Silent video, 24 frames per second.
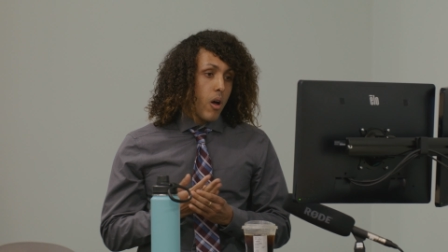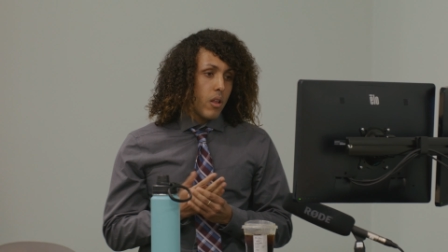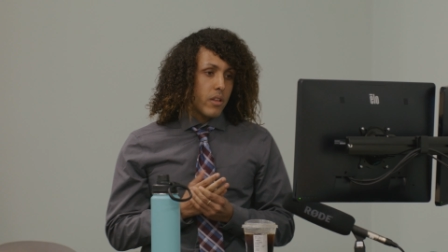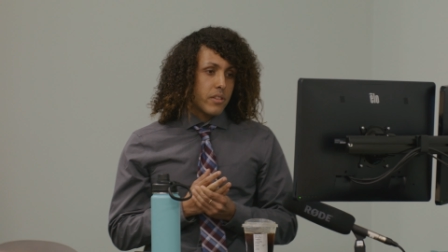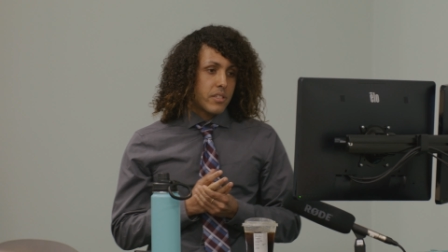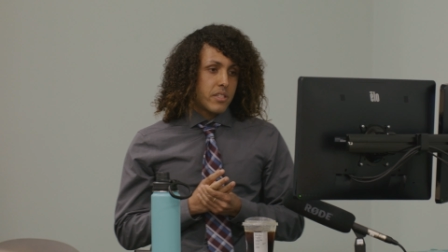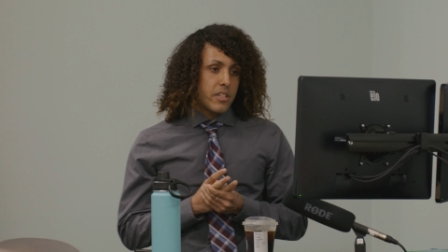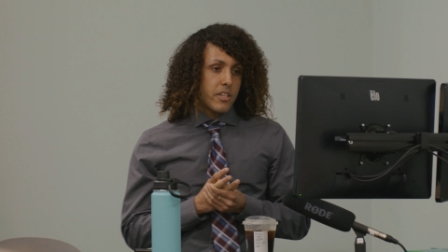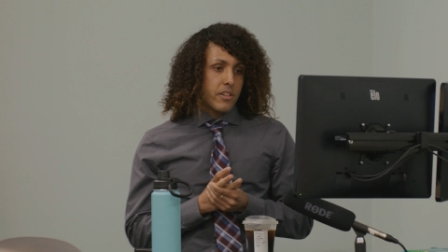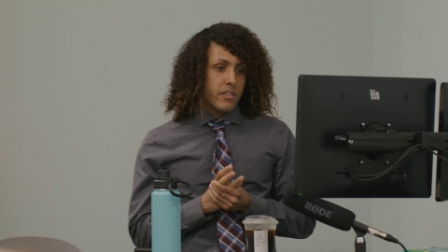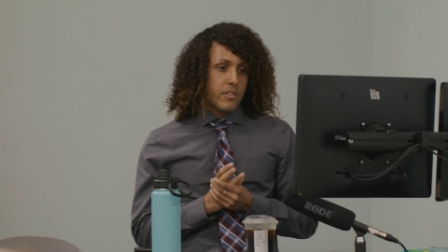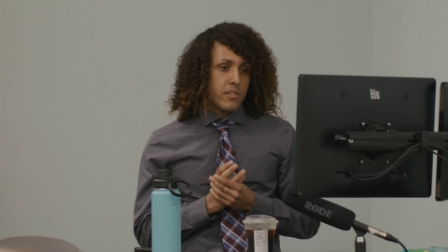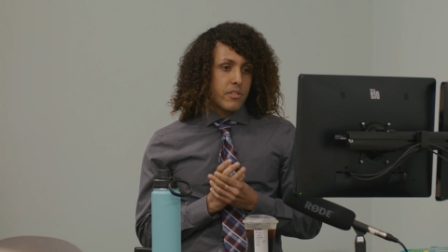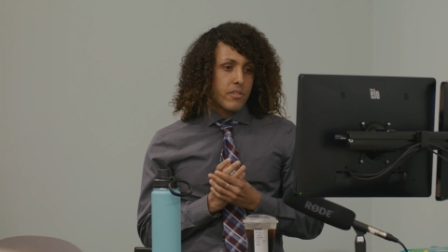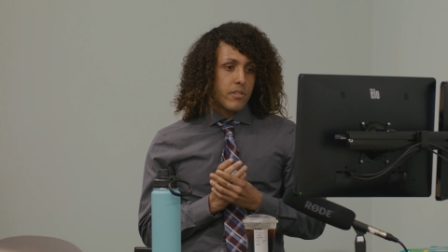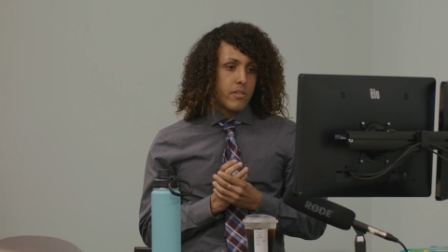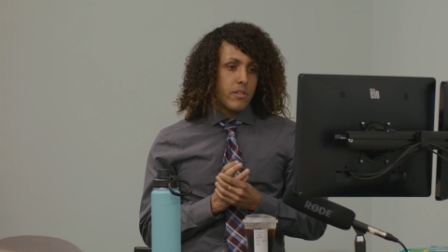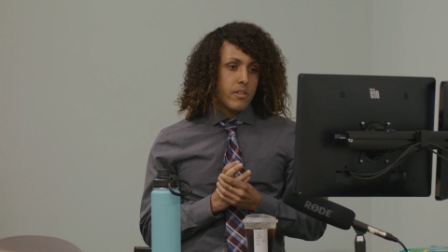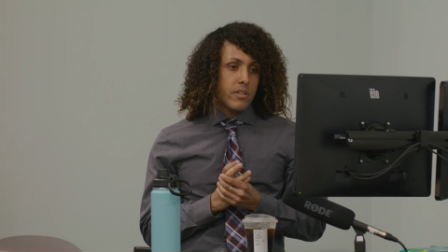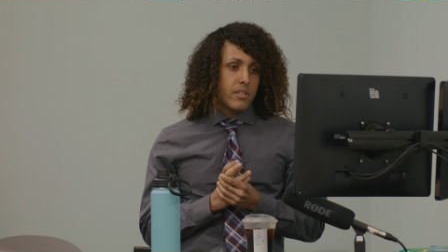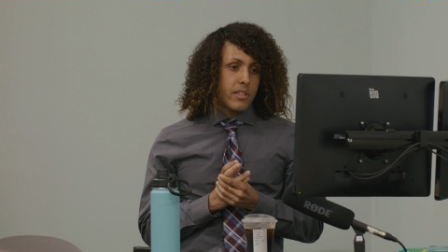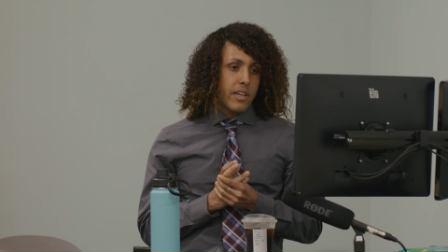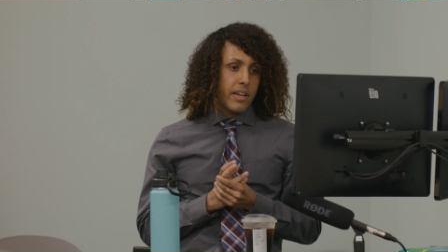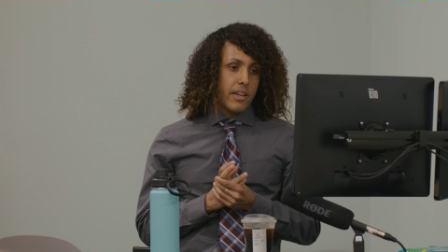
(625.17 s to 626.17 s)
policy
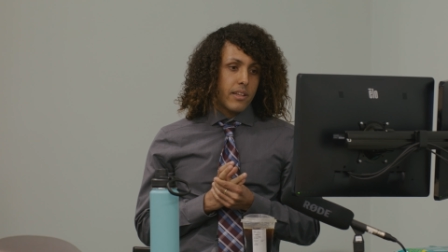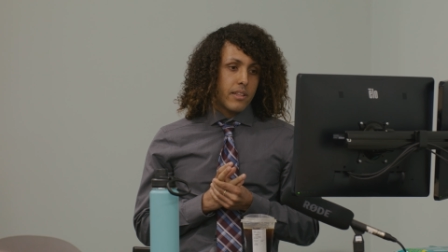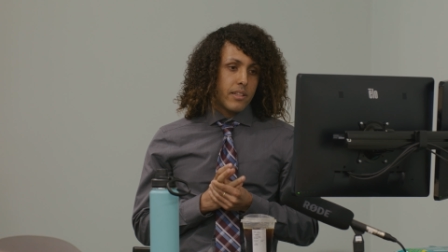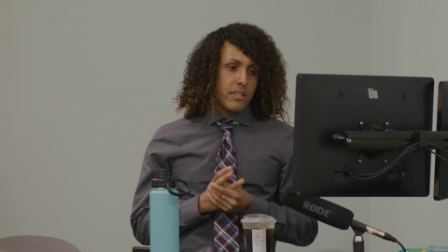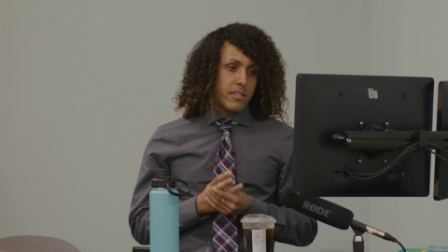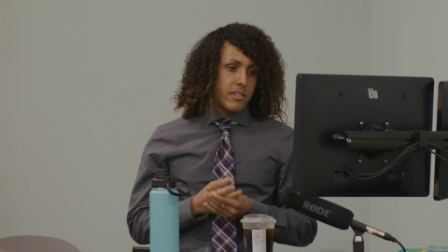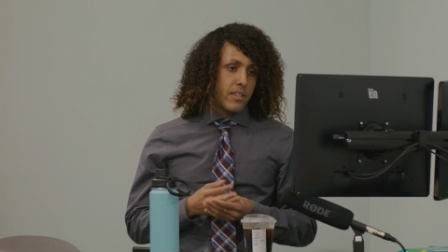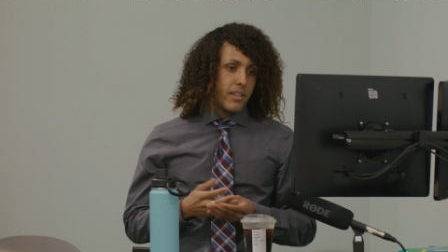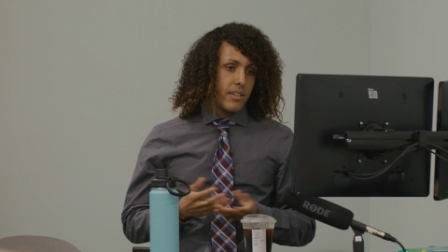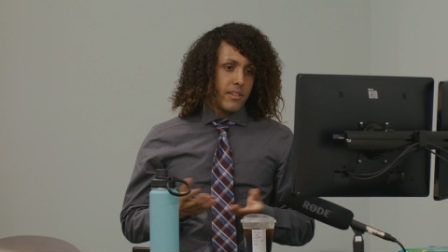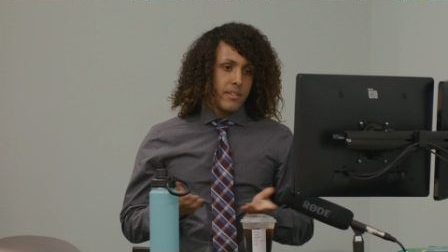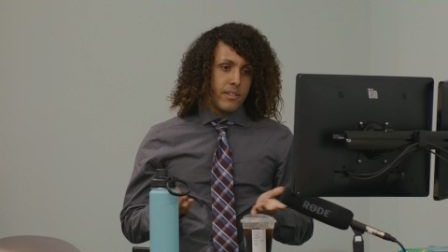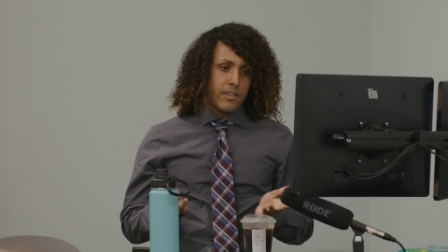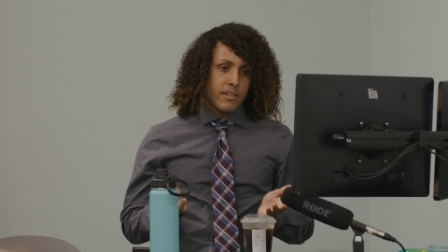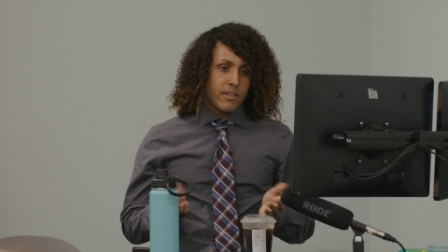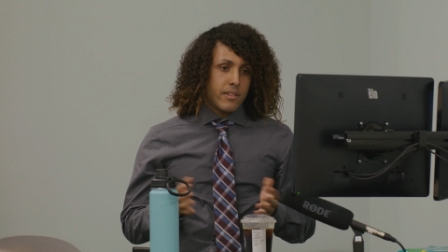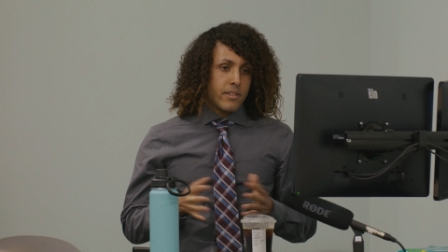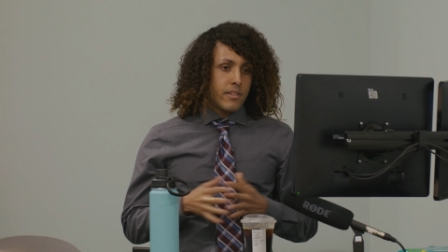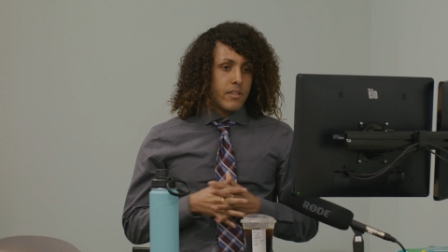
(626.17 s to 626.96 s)
concerns they listed.